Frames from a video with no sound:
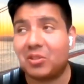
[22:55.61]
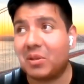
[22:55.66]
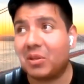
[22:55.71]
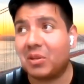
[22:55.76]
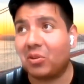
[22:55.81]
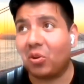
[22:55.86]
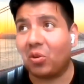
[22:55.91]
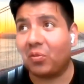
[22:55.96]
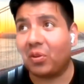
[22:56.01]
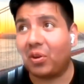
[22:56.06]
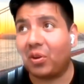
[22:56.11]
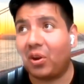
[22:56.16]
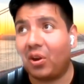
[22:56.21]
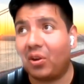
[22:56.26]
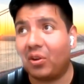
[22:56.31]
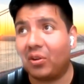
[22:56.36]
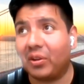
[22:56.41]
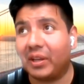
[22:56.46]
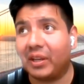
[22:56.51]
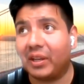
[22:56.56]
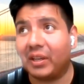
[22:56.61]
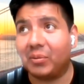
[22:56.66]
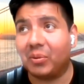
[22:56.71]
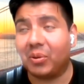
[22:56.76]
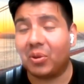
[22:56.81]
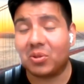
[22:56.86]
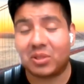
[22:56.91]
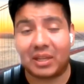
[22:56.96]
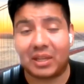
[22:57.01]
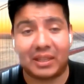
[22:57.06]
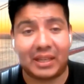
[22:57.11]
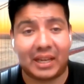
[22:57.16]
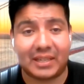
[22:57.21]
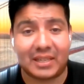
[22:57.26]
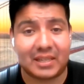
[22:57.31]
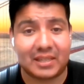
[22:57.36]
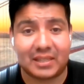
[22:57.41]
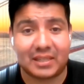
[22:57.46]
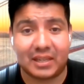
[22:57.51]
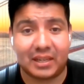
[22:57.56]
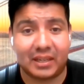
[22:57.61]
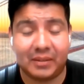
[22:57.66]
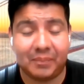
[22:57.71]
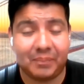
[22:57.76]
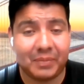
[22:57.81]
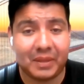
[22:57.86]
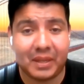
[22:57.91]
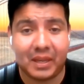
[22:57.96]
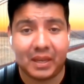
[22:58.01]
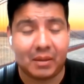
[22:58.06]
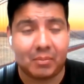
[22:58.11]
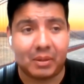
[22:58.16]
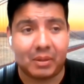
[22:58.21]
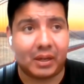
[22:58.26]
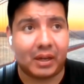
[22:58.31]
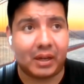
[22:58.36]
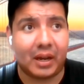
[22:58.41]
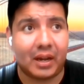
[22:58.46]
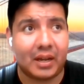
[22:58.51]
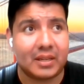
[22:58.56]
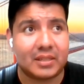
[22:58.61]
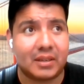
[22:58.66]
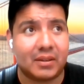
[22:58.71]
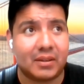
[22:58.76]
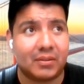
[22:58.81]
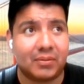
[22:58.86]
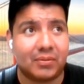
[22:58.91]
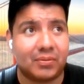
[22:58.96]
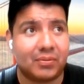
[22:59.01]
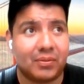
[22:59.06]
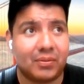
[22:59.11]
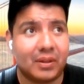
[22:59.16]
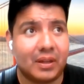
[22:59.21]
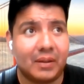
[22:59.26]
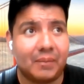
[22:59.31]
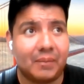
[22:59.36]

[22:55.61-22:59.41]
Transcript: to be an overhaul in real estate licensing, because if